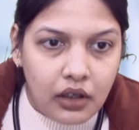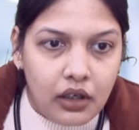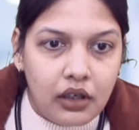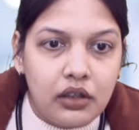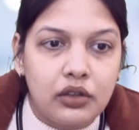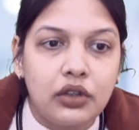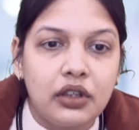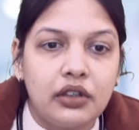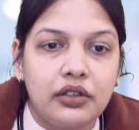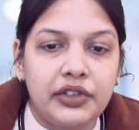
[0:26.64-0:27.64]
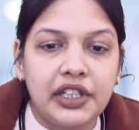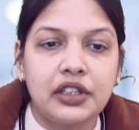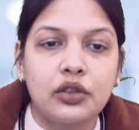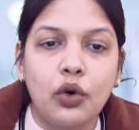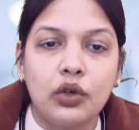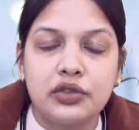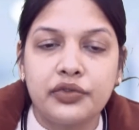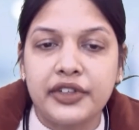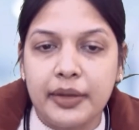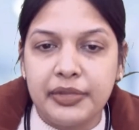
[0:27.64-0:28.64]
What are the goals
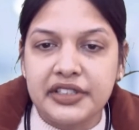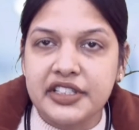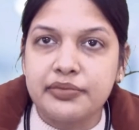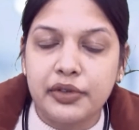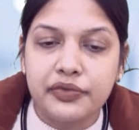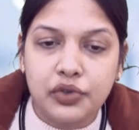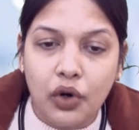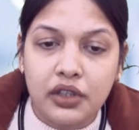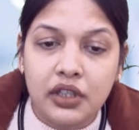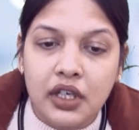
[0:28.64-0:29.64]
of rapid assessment of shock?